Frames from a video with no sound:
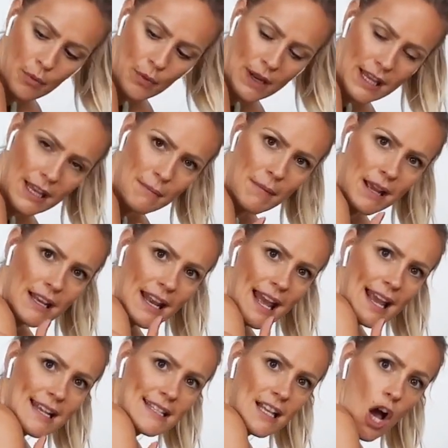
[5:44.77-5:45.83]
bringing my
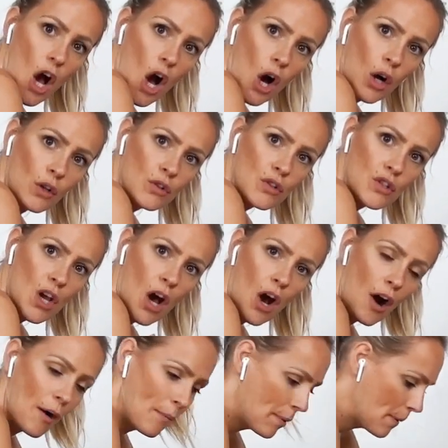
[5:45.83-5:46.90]
legs on
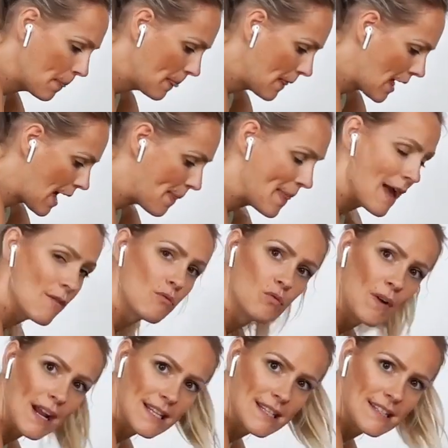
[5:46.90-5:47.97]
top and they're
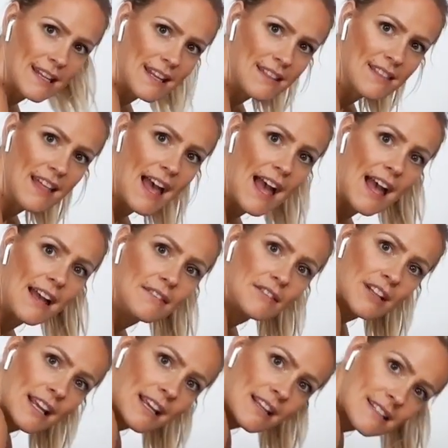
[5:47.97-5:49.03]
resting there, like a